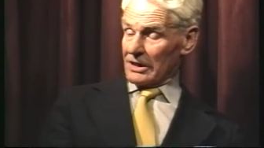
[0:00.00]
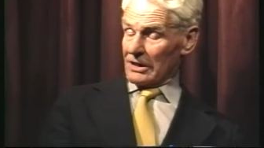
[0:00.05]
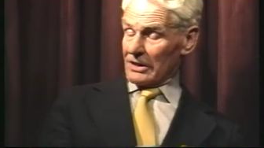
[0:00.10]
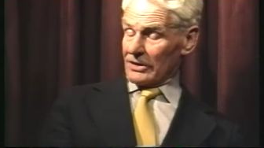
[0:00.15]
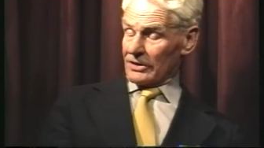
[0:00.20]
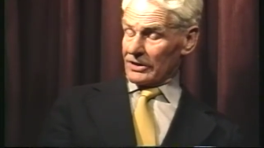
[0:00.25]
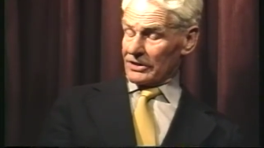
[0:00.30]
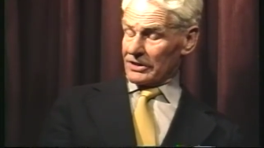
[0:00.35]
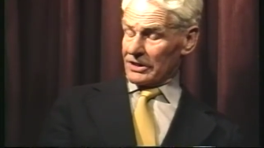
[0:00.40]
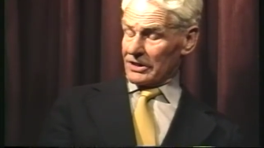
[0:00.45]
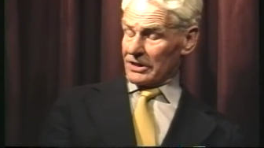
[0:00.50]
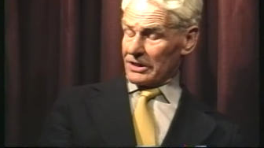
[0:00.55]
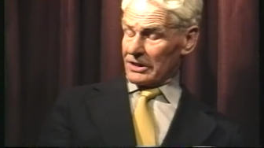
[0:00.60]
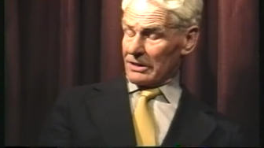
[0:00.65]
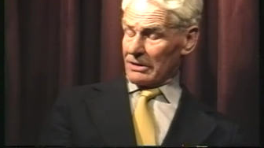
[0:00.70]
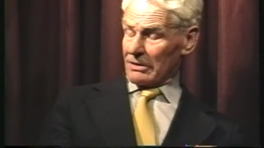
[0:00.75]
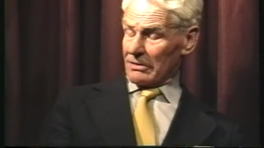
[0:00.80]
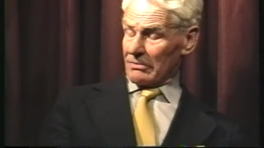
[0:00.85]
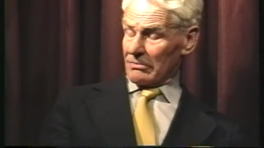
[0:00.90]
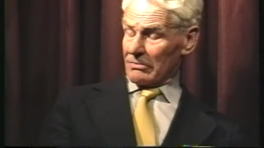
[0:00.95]
on the,
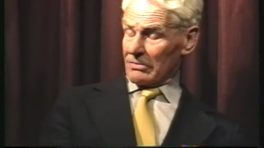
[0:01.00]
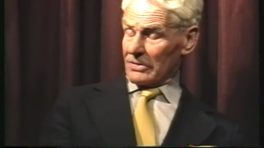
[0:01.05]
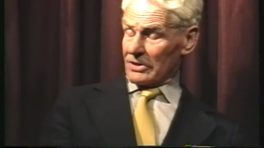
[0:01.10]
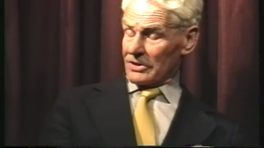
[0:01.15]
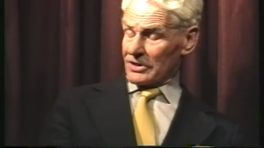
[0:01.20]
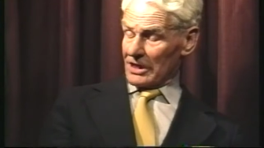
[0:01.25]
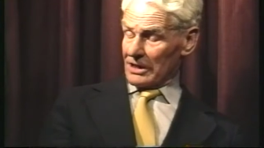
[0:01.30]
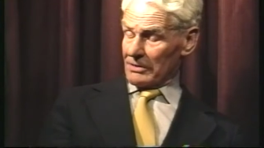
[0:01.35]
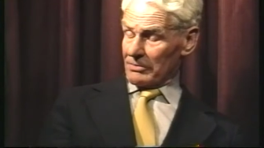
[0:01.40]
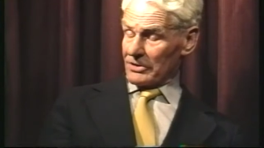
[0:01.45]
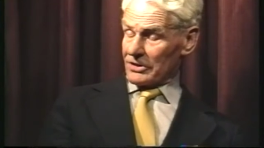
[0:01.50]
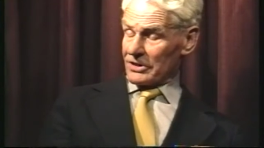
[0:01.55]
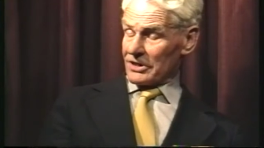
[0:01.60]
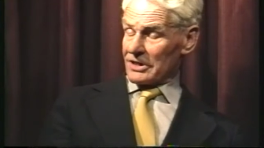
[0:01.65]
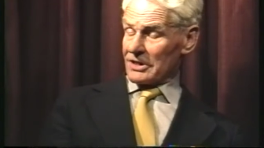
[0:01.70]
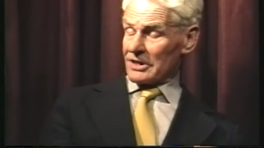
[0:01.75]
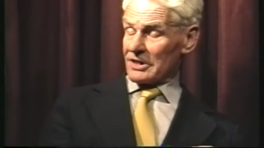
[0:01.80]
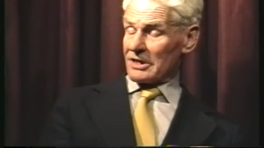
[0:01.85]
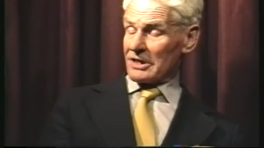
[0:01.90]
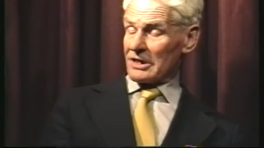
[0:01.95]
the,
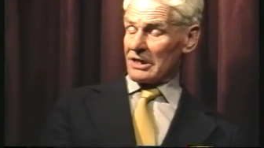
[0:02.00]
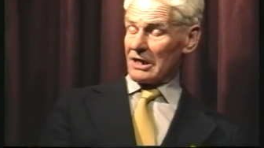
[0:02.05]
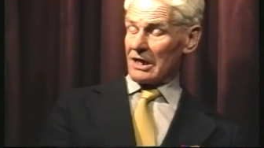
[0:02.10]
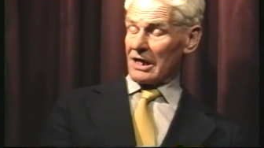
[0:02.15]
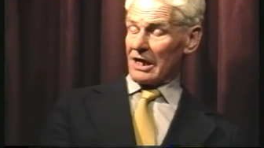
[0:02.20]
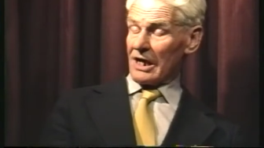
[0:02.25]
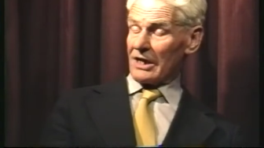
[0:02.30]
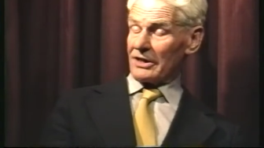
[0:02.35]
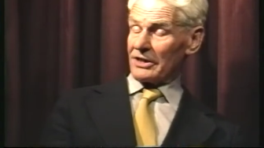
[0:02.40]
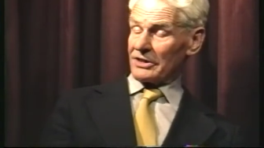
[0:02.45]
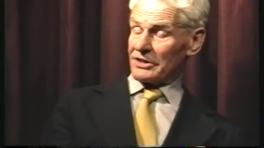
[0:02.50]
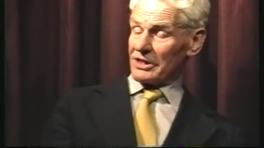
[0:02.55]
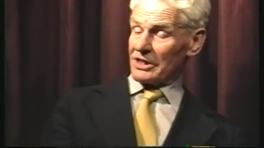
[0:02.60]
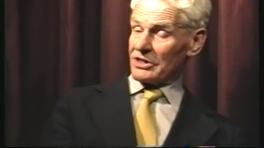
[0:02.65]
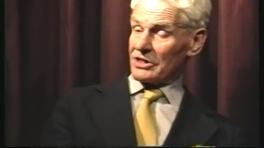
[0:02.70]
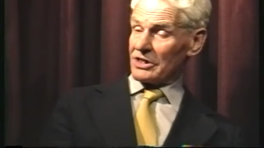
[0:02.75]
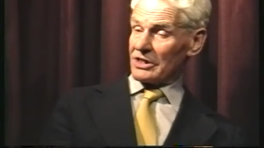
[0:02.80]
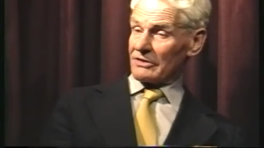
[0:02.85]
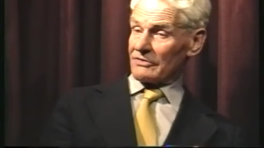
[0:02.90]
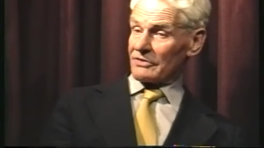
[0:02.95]
syllabuses and the
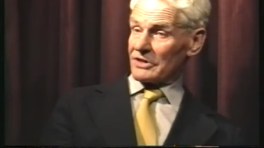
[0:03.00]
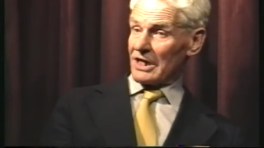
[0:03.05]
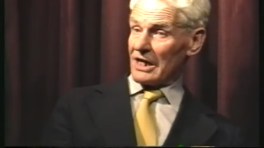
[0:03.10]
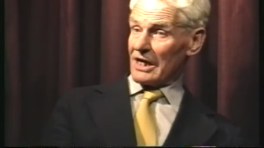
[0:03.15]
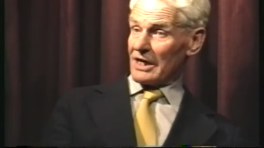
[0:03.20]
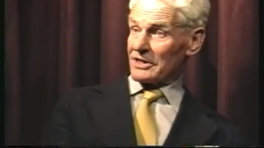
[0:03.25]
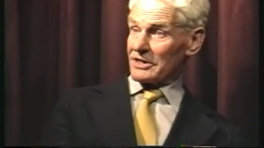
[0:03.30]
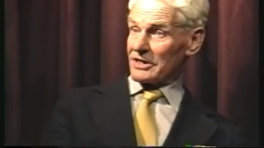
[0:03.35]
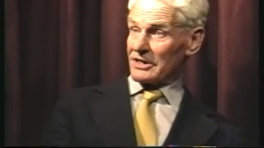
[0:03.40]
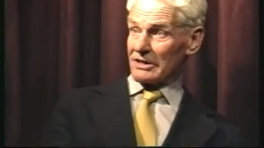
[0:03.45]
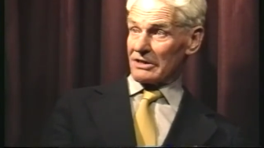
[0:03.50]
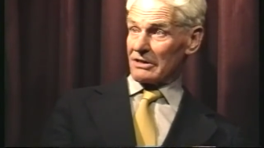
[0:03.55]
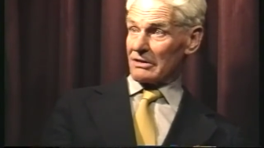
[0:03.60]
teaching of science